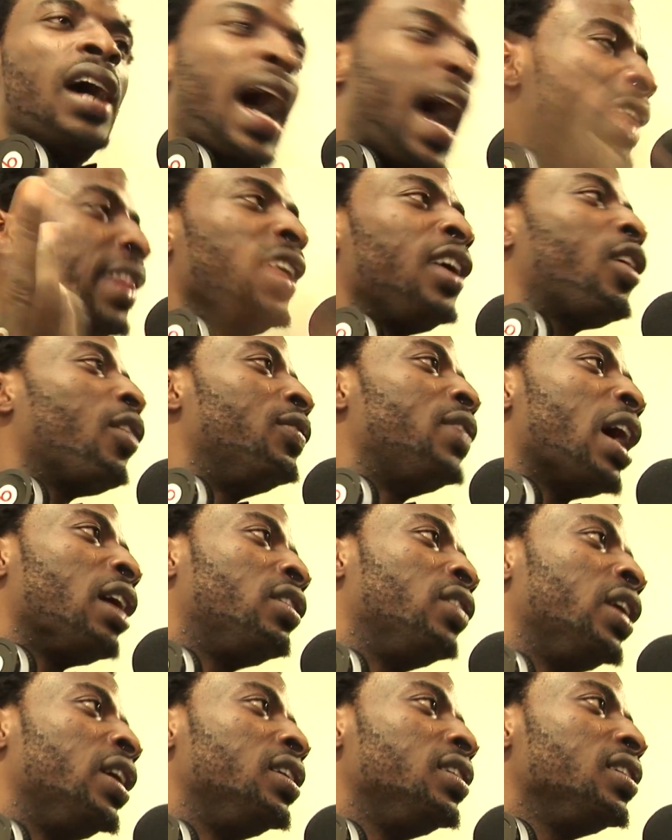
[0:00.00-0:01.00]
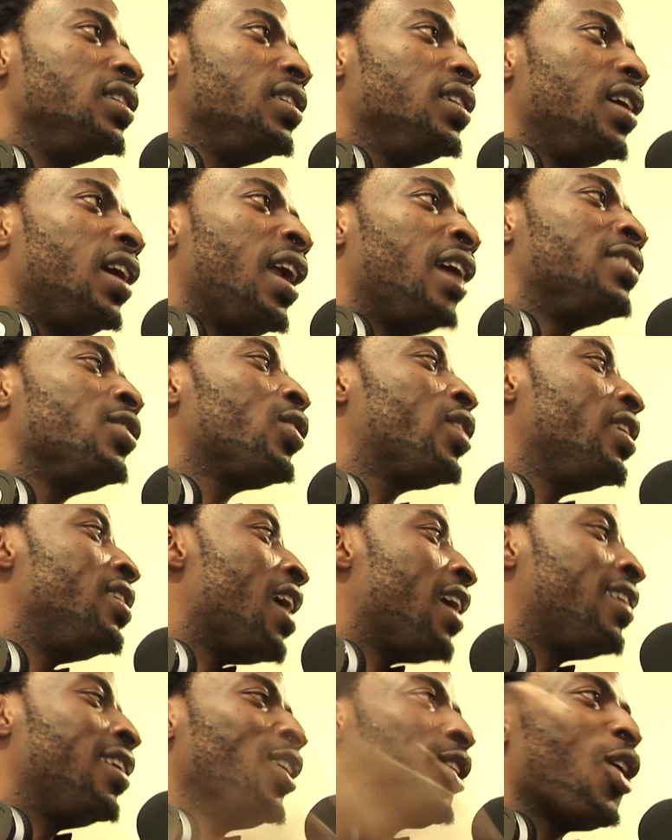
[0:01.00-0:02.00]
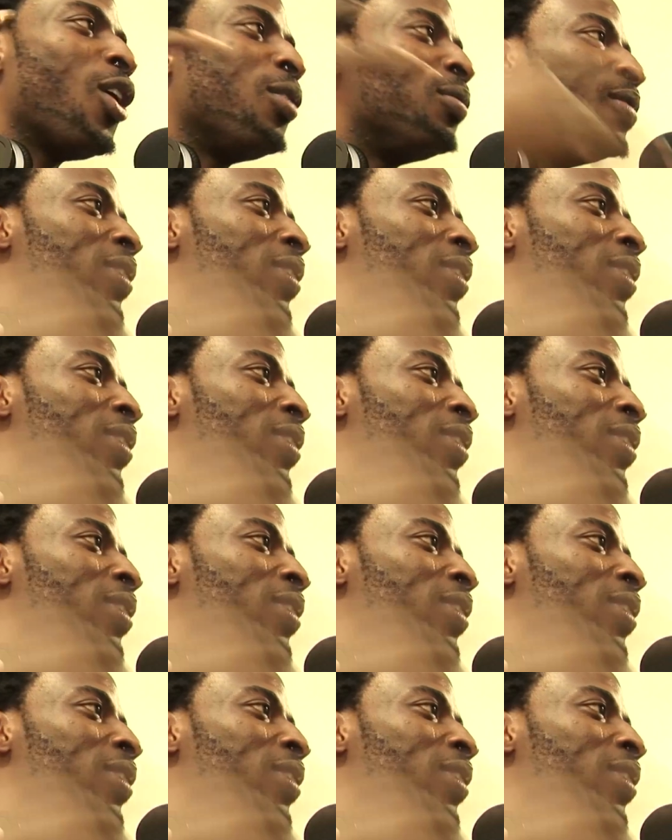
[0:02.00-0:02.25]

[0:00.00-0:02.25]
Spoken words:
I think of Da Green. I said, okay, Da Green, come.